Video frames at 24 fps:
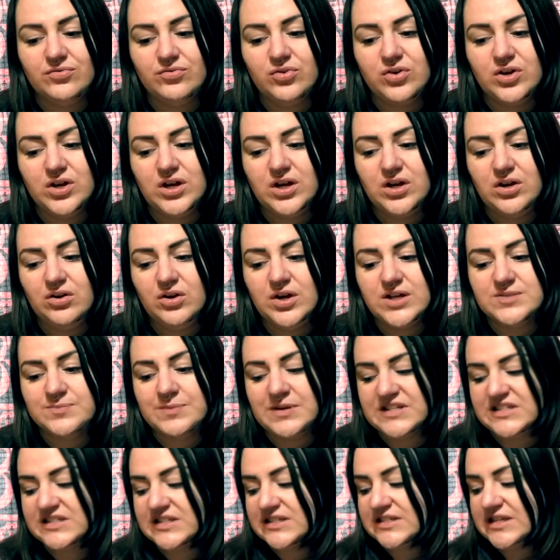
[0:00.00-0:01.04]
for you as
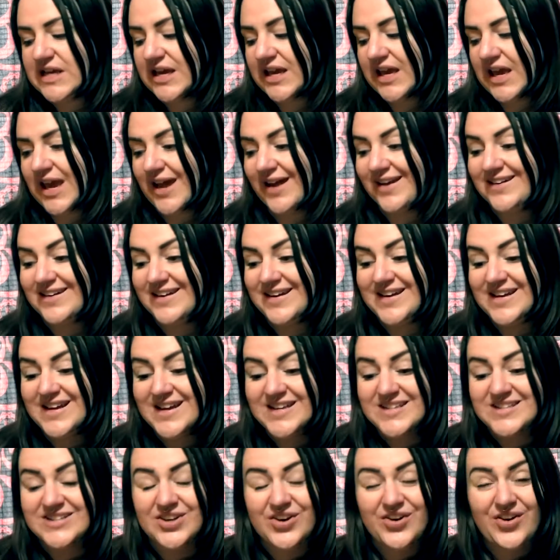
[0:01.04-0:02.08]
best as I can.
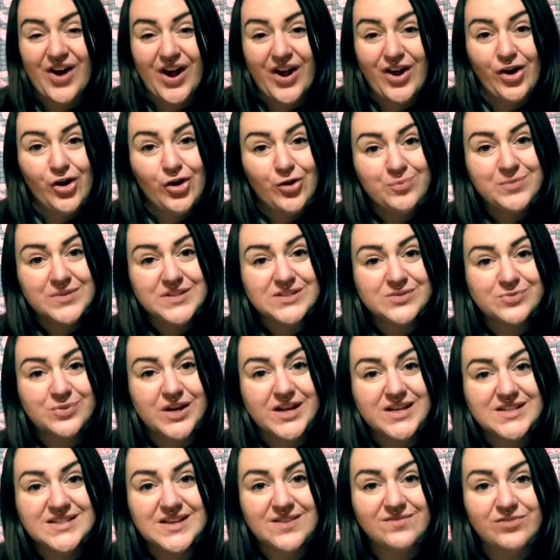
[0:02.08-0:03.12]
So I hope this
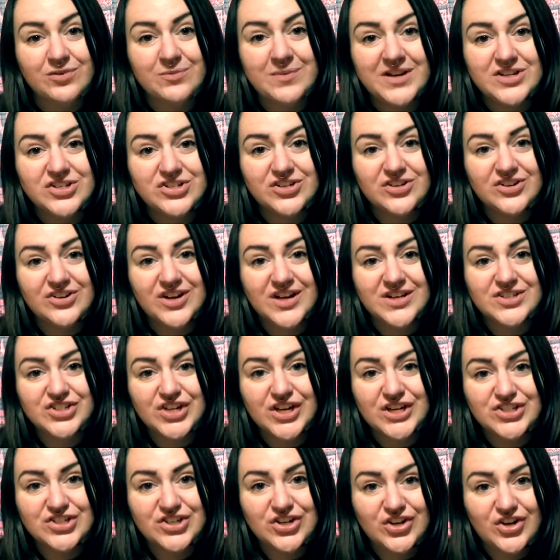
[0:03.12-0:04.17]
was informational,
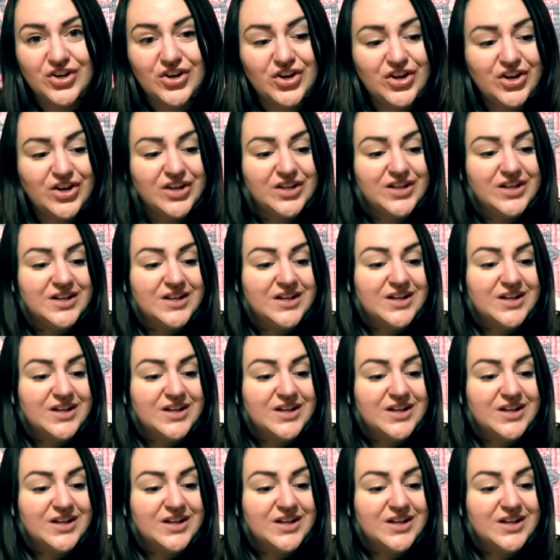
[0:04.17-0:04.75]
educational,